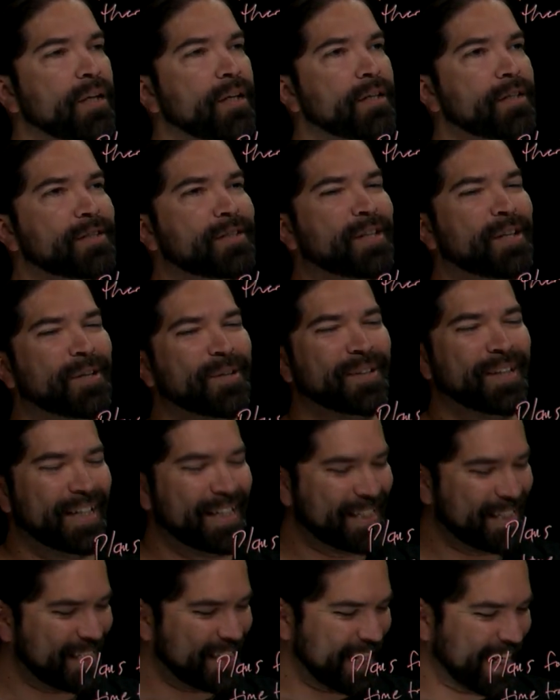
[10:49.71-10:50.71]
So
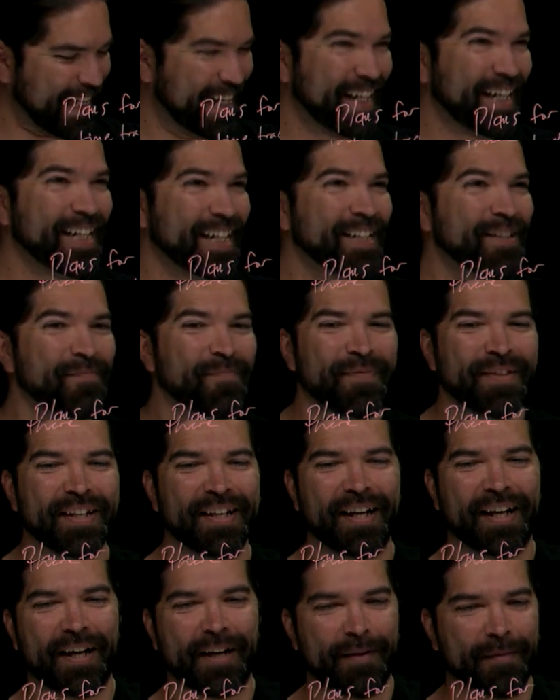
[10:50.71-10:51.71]
let's say
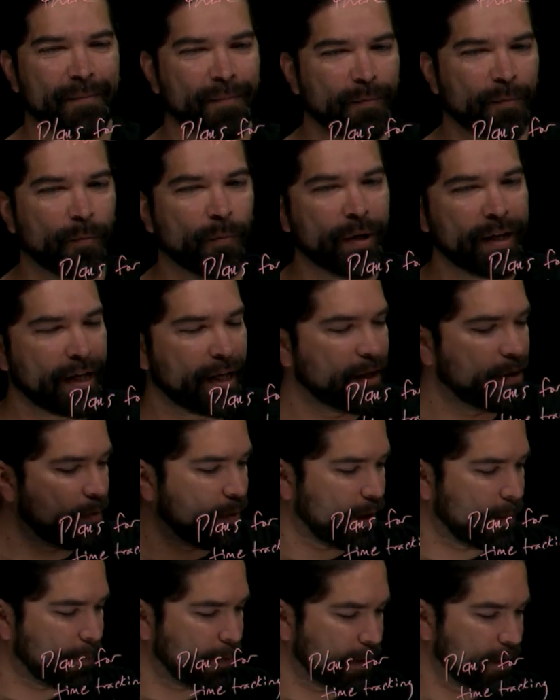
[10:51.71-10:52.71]
when I go
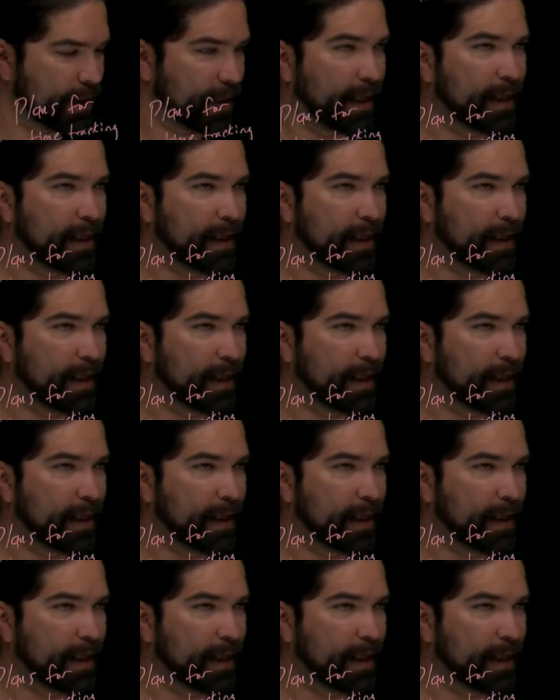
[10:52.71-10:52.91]
out partying,